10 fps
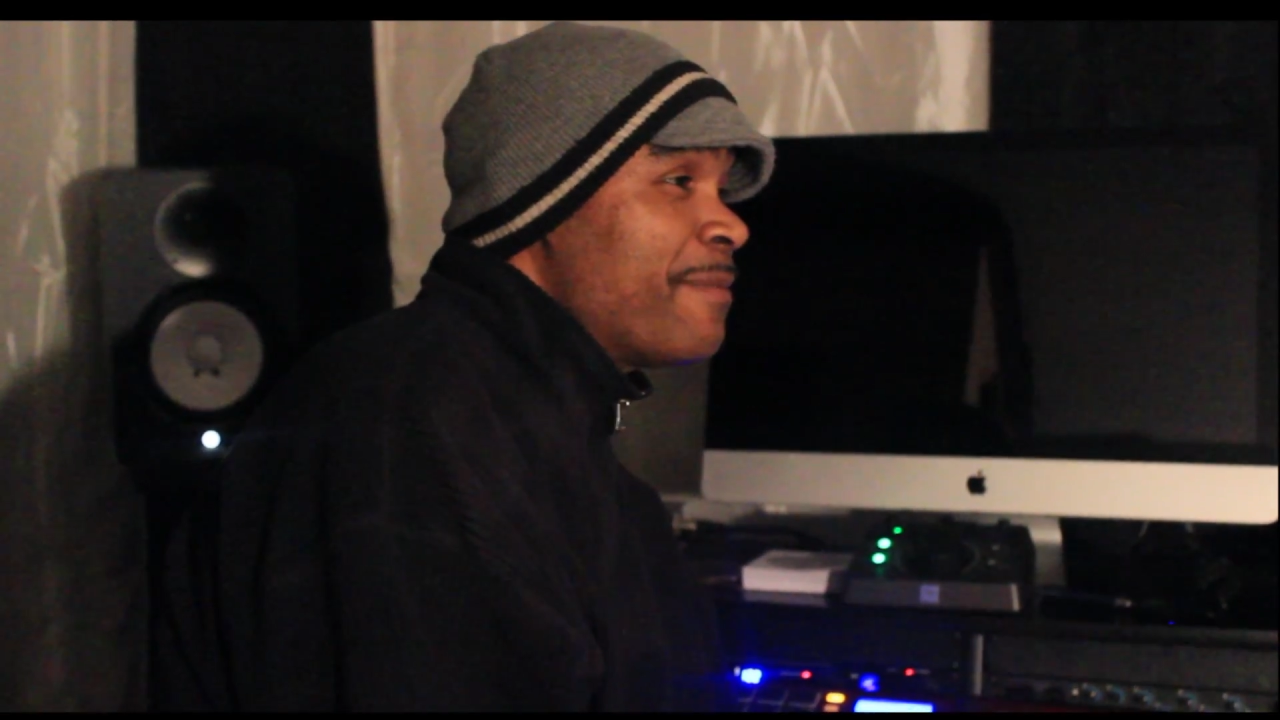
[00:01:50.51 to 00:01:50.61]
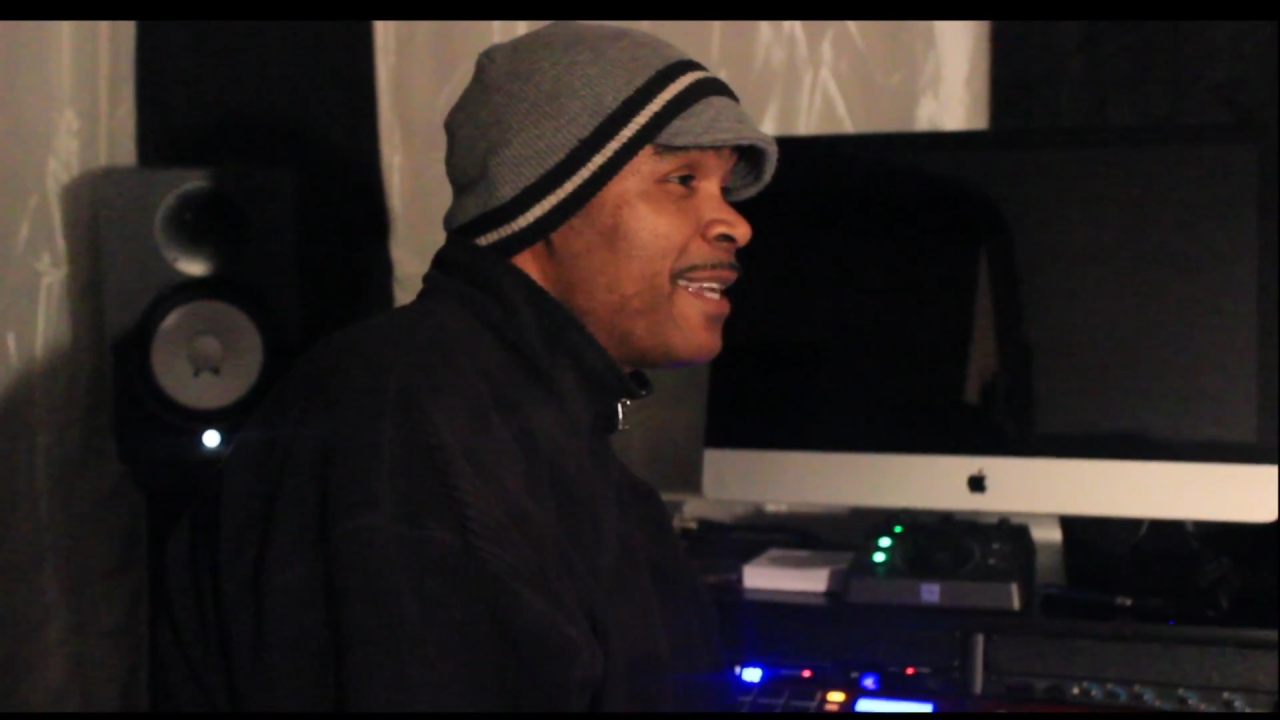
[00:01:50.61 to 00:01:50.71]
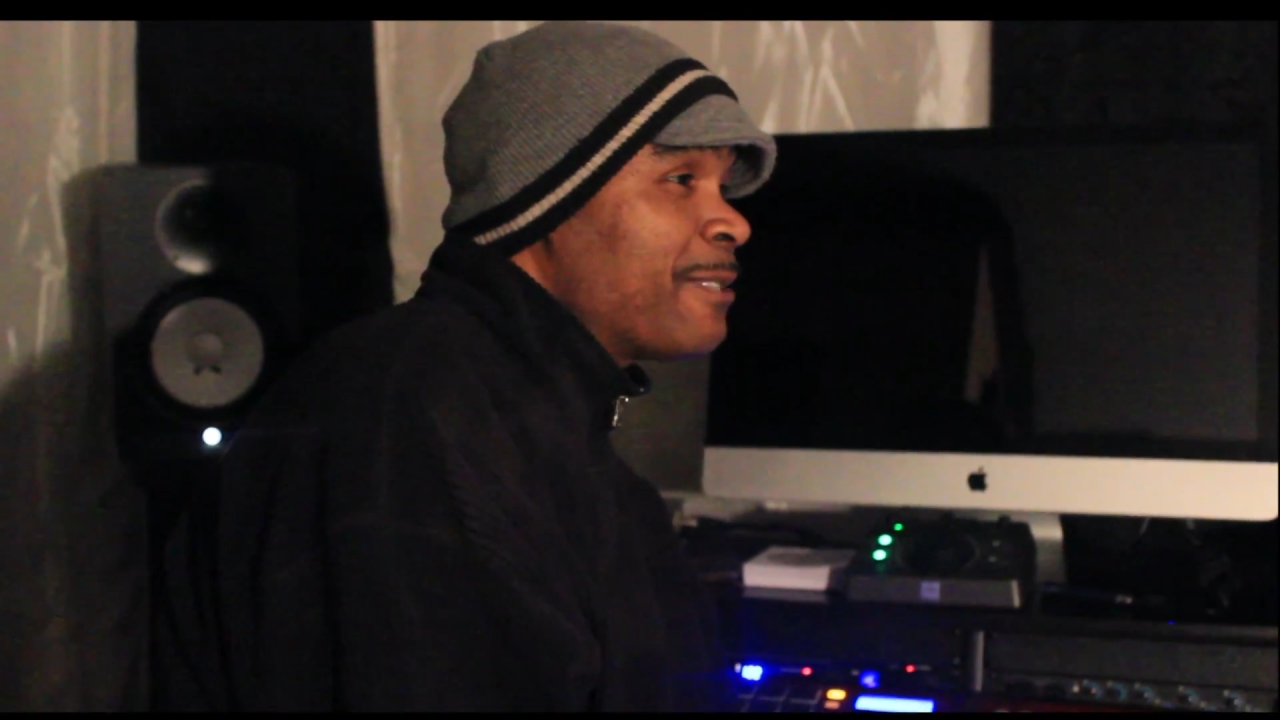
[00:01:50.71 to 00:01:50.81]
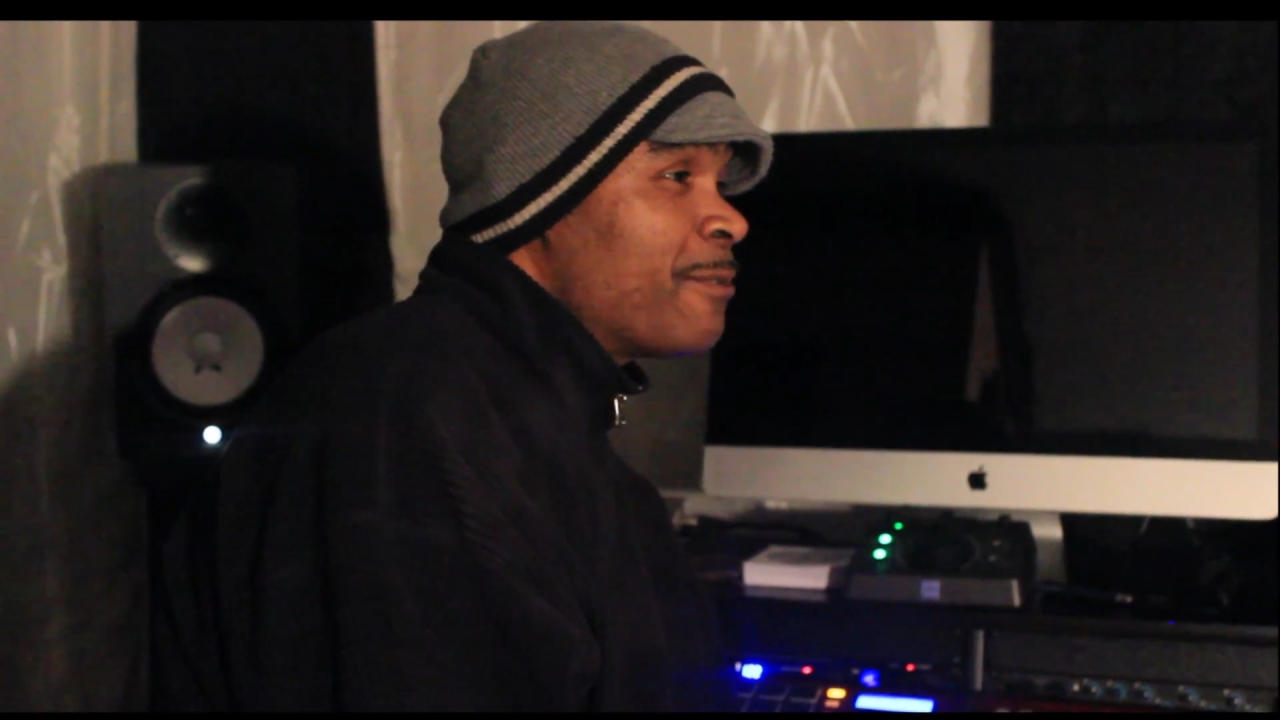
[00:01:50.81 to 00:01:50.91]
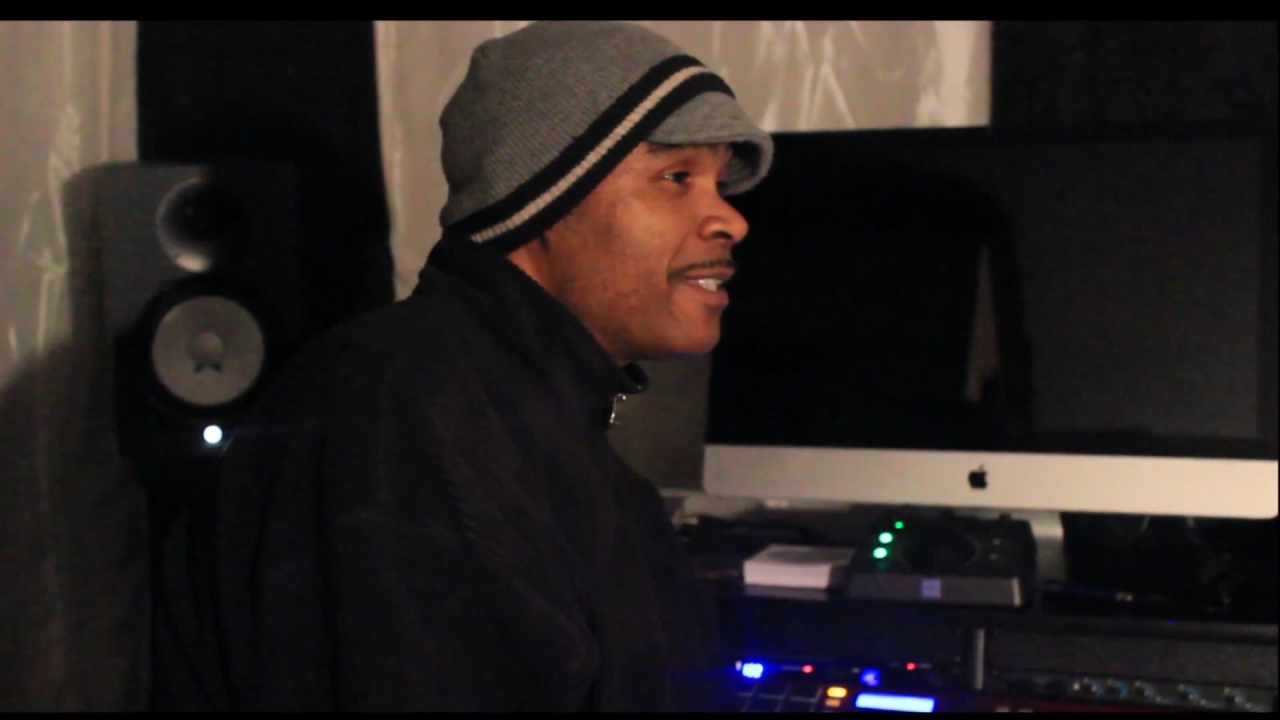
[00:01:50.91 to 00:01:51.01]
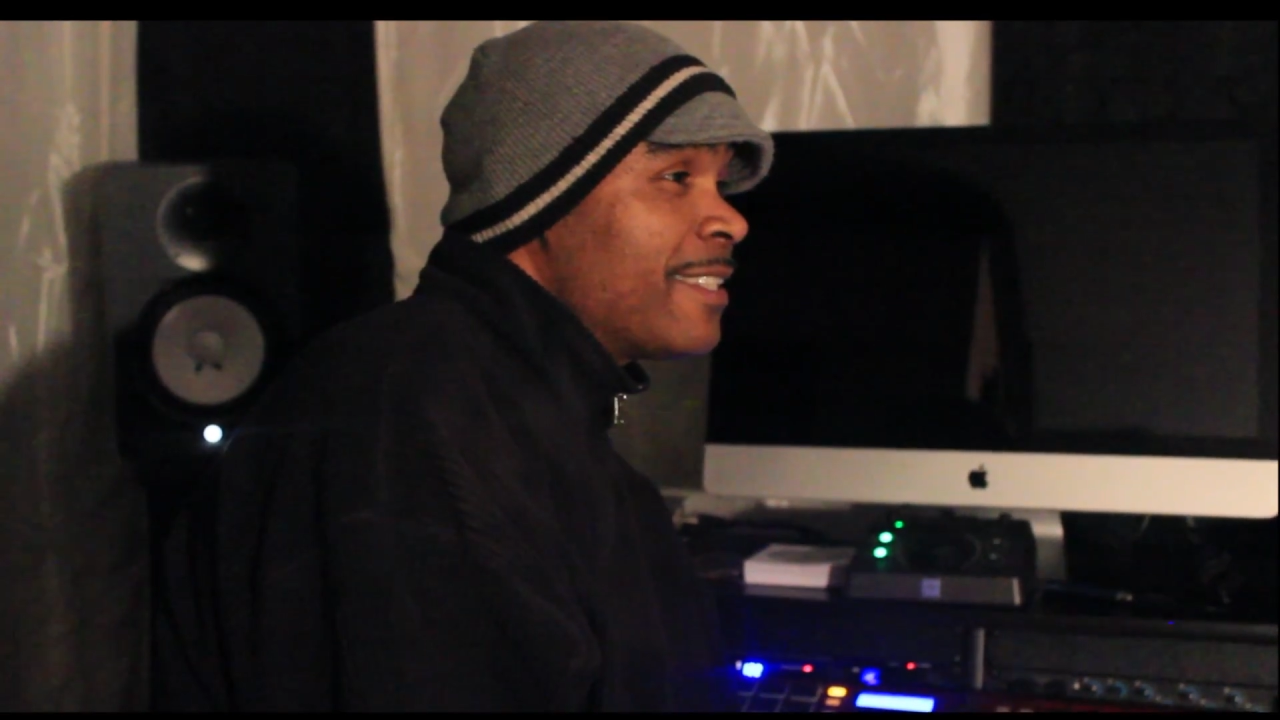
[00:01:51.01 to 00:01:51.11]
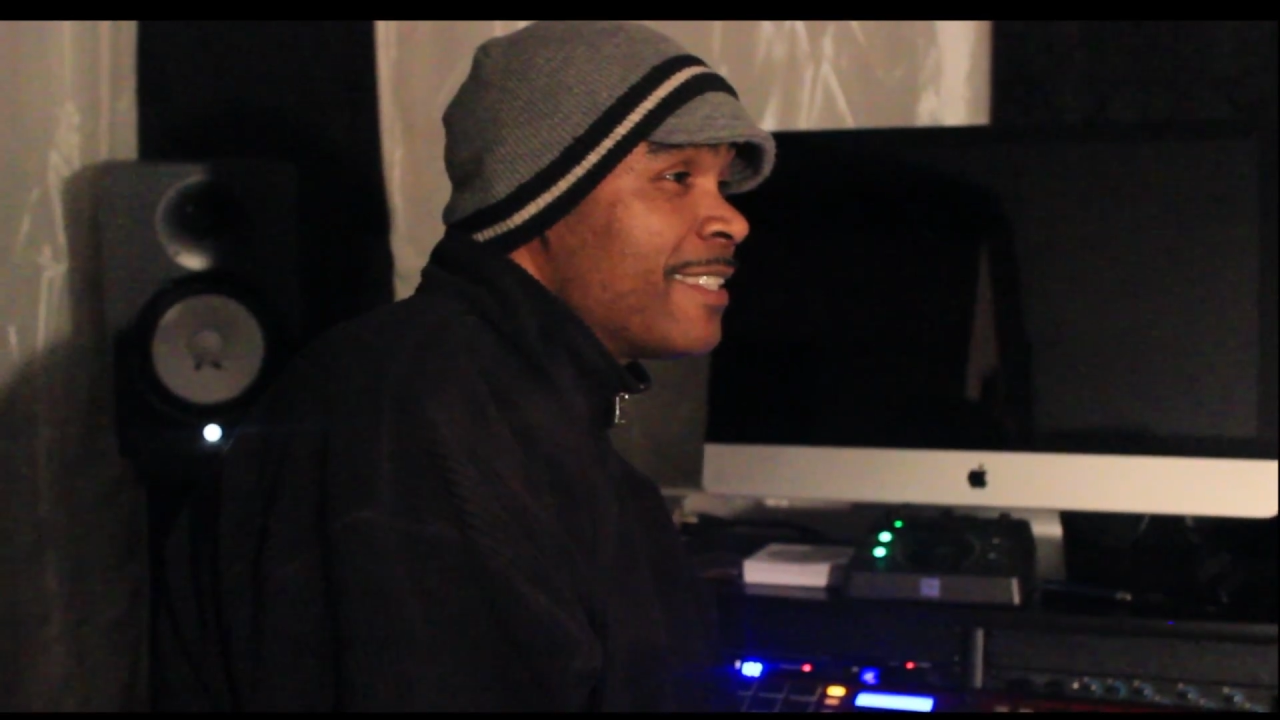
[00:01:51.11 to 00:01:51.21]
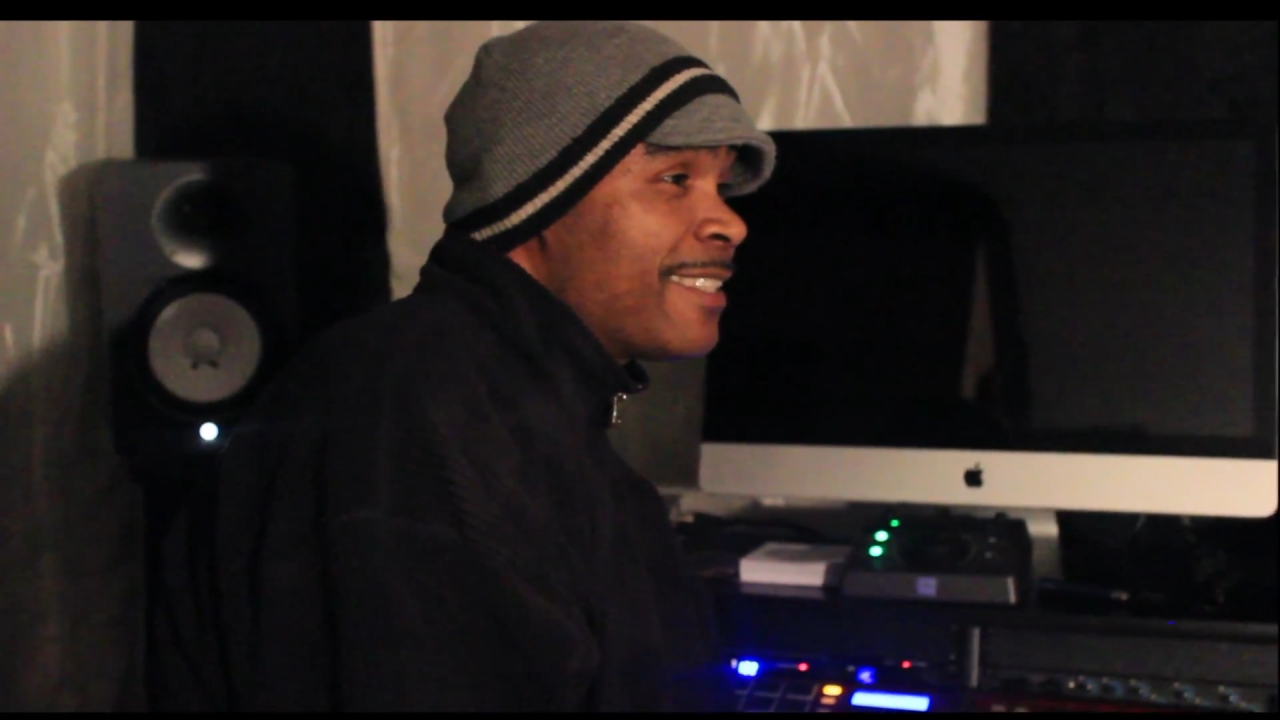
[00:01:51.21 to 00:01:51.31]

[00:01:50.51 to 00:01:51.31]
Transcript: mess with you,